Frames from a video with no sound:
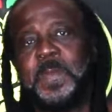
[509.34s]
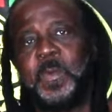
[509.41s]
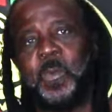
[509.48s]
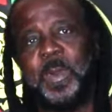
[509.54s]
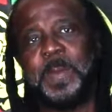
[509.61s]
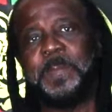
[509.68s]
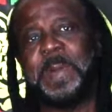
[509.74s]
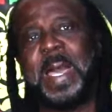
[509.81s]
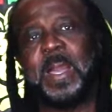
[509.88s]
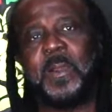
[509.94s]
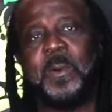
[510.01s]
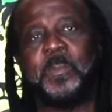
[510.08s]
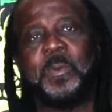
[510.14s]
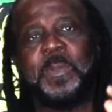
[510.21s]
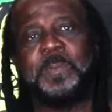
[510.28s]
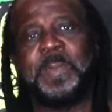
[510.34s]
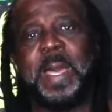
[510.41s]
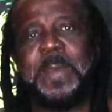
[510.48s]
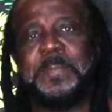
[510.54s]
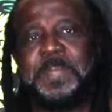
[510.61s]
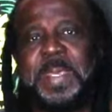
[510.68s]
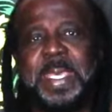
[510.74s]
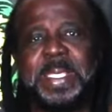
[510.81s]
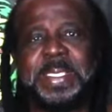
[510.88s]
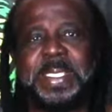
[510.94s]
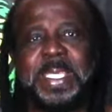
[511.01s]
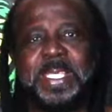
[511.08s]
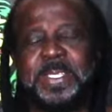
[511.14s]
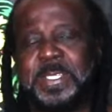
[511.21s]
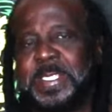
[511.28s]
Went back up with my
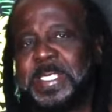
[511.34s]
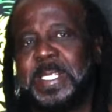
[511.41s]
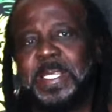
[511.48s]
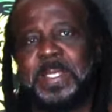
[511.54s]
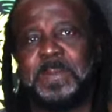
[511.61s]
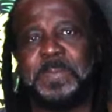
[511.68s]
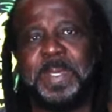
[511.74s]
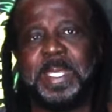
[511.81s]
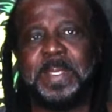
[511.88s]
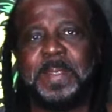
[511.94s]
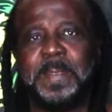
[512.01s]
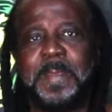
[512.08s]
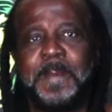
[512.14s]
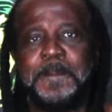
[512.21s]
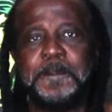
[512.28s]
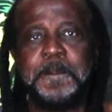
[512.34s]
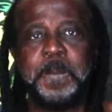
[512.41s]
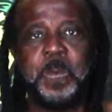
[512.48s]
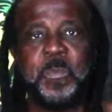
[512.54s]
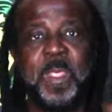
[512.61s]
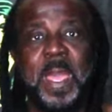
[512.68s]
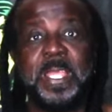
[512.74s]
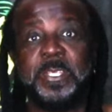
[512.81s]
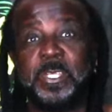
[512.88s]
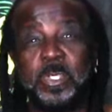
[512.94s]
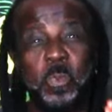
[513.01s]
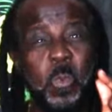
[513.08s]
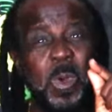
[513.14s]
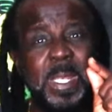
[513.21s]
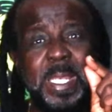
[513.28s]
PSA just a little bit. And
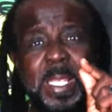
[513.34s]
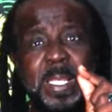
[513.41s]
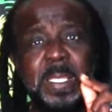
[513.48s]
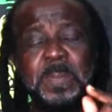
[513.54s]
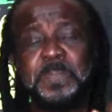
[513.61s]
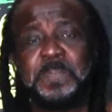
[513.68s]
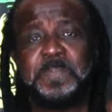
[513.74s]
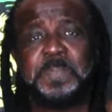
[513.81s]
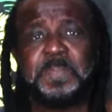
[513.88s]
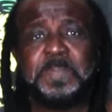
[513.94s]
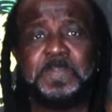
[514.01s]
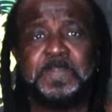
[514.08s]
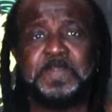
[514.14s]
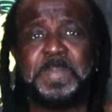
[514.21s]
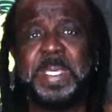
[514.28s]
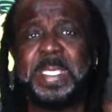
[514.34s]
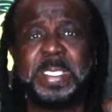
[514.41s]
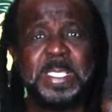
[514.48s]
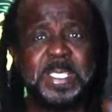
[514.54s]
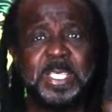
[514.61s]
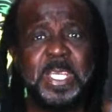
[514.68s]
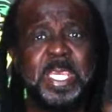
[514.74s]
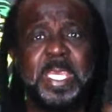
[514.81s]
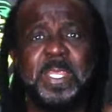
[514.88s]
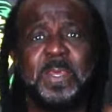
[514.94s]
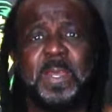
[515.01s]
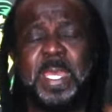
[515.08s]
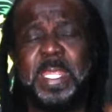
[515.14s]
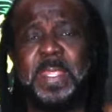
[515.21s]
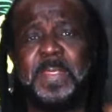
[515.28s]
just one little piece of chicken,
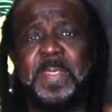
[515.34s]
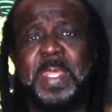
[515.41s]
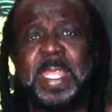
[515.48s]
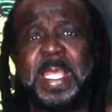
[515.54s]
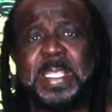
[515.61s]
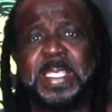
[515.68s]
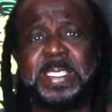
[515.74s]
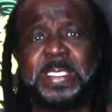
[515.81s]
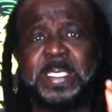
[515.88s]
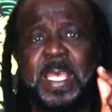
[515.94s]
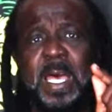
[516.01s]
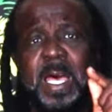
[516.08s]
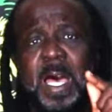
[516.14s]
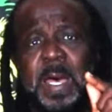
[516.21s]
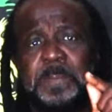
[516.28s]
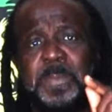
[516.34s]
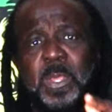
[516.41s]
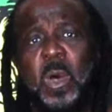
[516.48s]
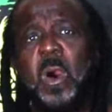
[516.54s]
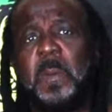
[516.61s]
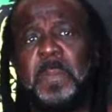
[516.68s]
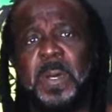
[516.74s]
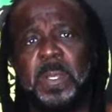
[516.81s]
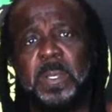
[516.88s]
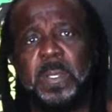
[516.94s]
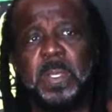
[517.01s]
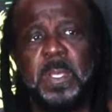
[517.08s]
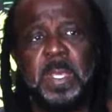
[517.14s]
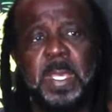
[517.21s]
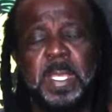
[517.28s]
anything that is abnormal,
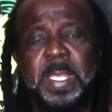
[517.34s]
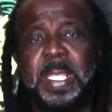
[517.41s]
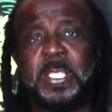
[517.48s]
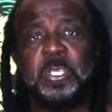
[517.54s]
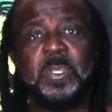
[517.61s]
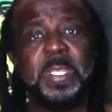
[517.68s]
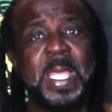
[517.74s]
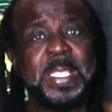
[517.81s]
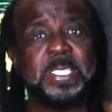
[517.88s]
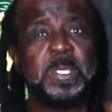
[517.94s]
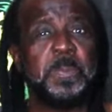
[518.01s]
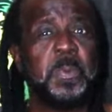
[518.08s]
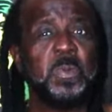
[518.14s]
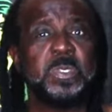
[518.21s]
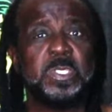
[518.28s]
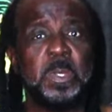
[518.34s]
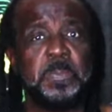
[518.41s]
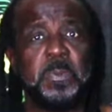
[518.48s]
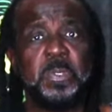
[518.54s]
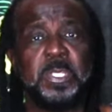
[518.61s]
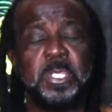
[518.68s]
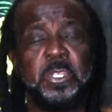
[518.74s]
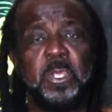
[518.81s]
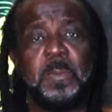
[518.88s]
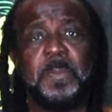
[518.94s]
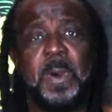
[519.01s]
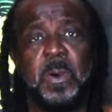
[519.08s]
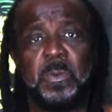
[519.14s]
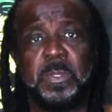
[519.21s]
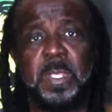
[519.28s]
that you're not supposed to put in your
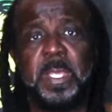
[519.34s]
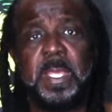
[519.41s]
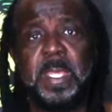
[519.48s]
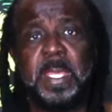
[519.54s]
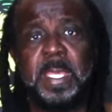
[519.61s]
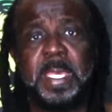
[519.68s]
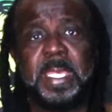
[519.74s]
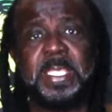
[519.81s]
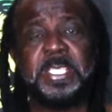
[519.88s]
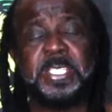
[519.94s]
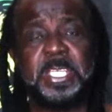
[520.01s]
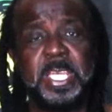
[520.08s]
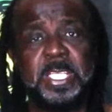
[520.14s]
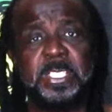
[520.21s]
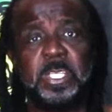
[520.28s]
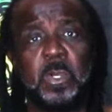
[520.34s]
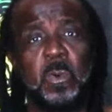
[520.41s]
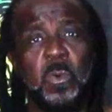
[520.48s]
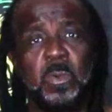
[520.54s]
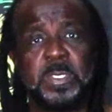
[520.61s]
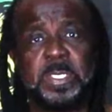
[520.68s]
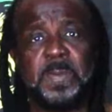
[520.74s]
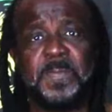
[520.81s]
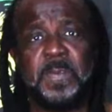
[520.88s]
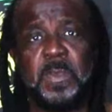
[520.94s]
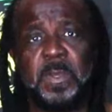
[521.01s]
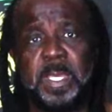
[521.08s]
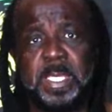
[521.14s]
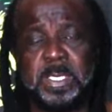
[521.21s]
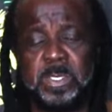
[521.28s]
mouth, can change the course of
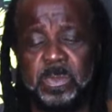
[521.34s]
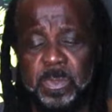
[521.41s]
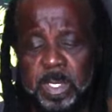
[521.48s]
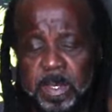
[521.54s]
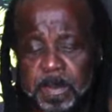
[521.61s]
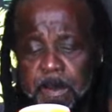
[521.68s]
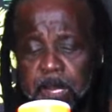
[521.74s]
your history.